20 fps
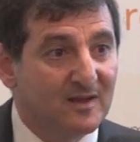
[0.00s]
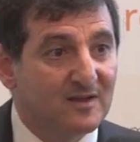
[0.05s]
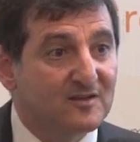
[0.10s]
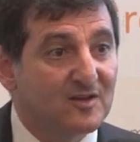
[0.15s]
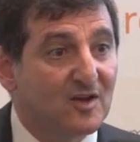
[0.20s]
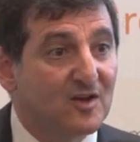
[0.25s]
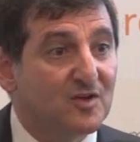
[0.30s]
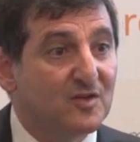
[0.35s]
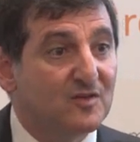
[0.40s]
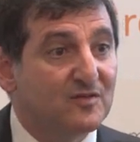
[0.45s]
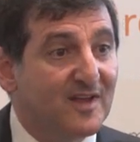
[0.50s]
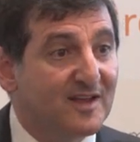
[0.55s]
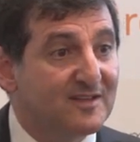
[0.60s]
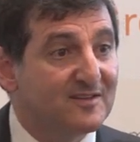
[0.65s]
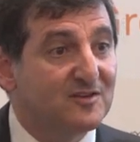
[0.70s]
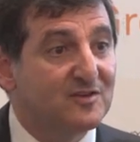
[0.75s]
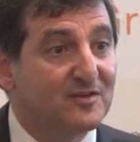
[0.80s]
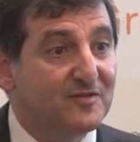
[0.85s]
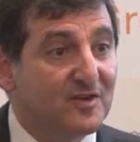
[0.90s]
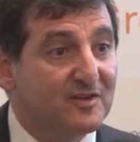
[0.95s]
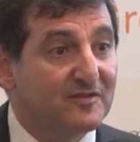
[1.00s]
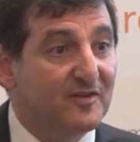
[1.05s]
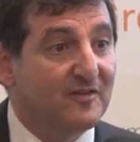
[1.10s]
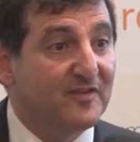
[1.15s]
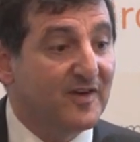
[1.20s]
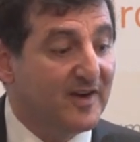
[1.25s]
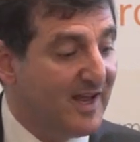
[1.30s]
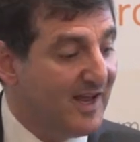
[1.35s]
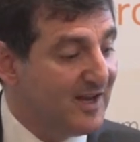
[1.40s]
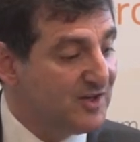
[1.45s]
So that's a diversified
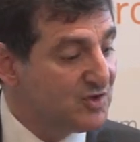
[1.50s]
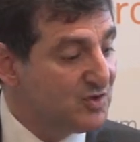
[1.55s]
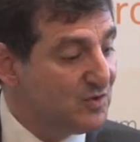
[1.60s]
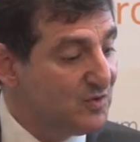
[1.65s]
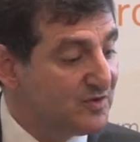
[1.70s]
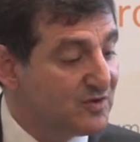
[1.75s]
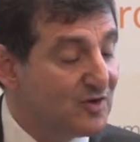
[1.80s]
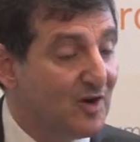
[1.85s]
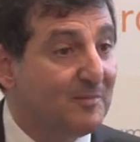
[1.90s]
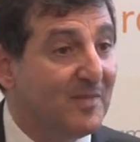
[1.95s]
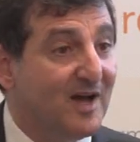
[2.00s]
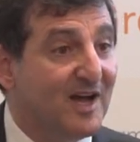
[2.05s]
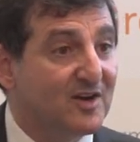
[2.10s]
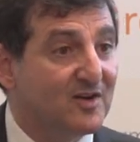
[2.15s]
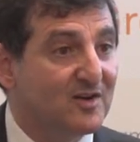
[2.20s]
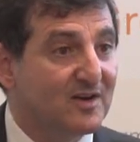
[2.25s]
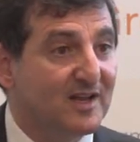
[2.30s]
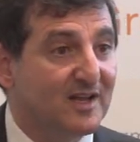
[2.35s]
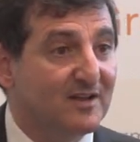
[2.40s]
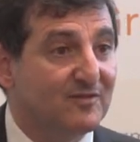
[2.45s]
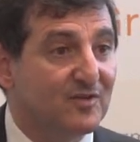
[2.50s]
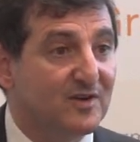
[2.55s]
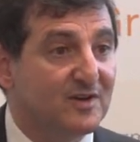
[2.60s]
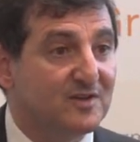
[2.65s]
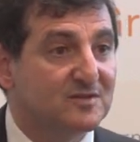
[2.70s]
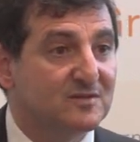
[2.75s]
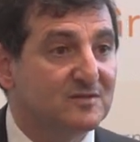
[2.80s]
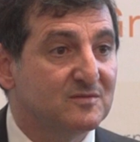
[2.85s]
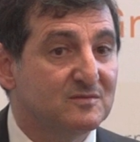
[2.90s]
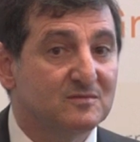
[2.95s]
financial. It's got market
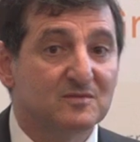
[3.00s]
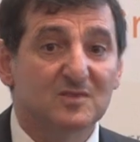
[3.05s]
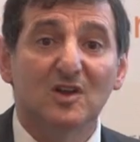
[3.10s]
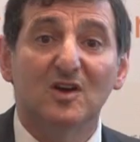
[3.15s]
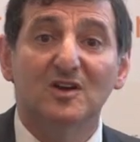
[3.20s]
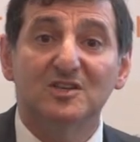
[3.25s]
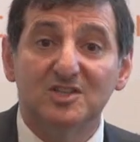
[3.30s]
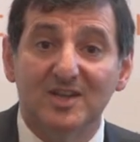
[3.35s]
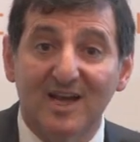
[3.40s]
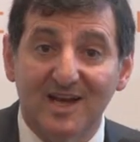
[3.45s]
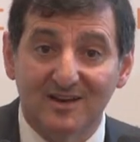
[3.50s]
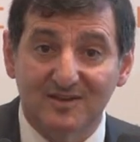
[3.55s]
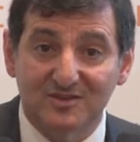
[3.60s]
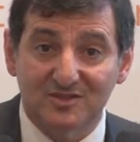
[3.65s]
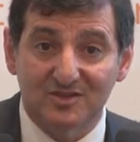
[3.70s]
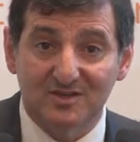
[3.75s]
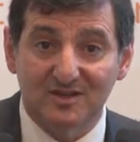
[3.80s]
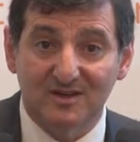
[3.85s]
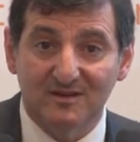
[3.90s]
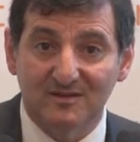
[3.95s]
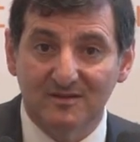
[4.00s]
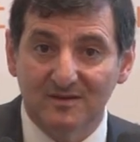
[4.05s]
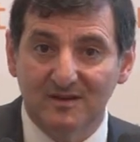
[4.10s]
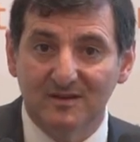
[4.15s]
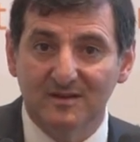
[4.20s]
leverage. We like Challenger.